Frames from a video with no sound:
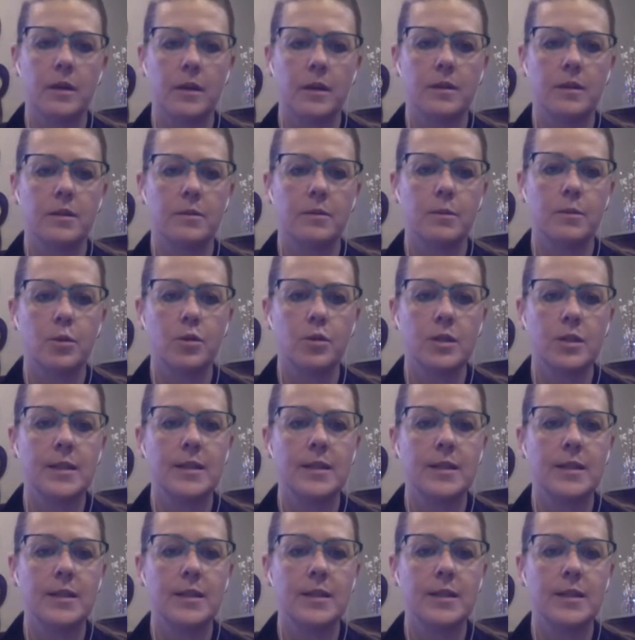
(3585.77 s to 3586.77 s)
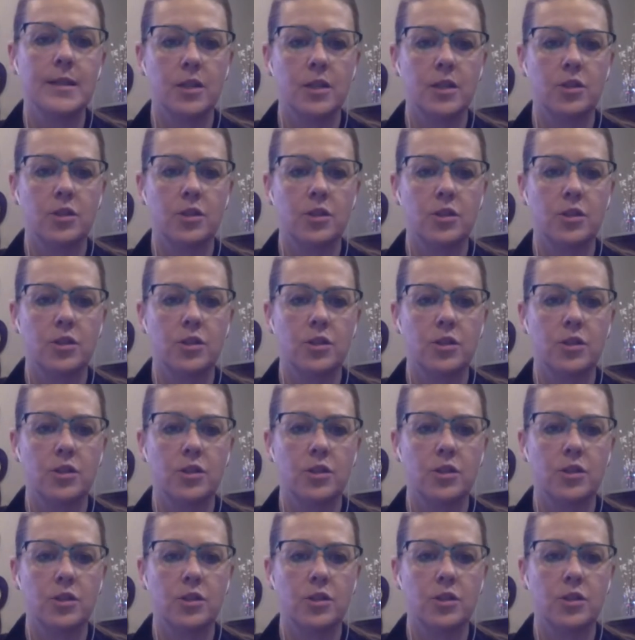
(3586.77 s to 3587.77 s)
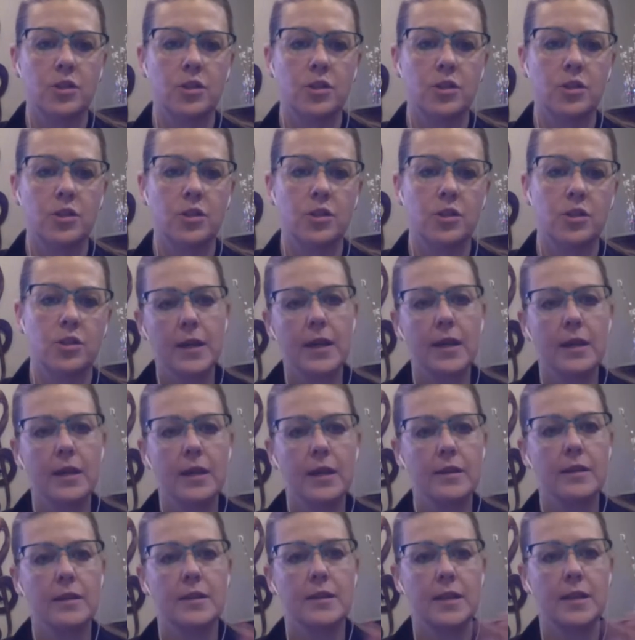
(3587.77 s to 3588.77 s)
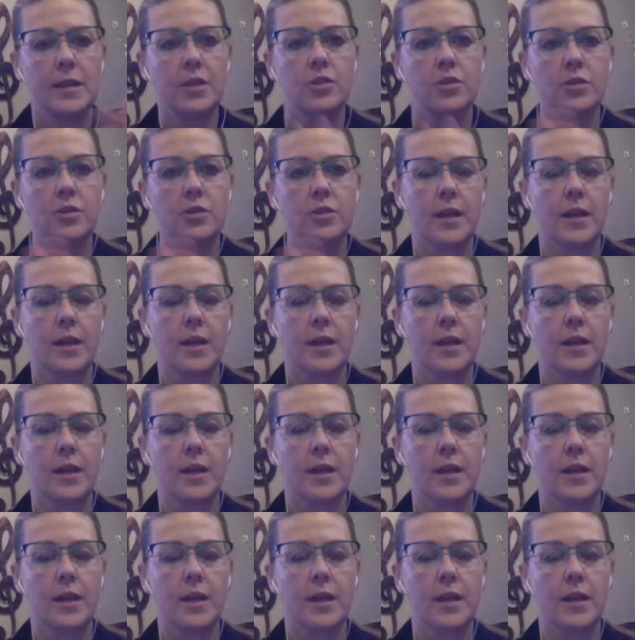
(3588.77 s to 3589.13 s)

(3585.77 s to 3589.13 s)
It's mostly teachers. So it's really in the teacher's hands.